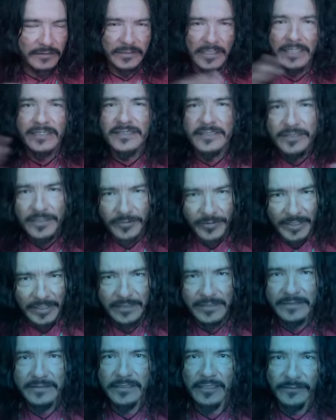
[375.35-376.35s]
Sunscreen
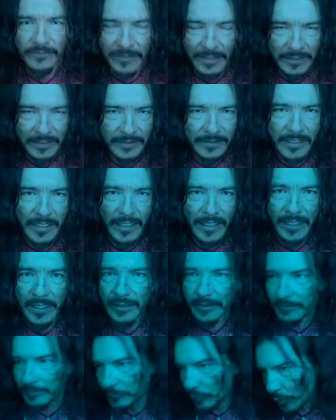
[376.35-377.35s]
and stuff like
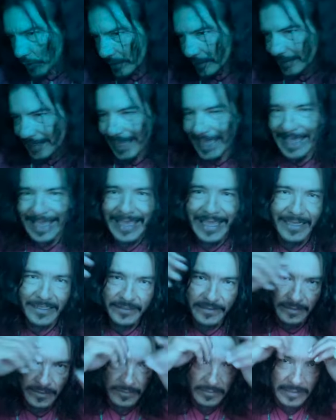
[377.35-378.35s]
that. Wear
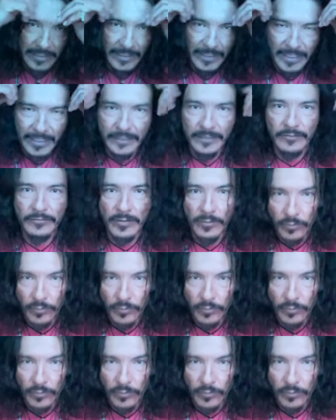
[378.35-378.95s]
hats, you know, like I do.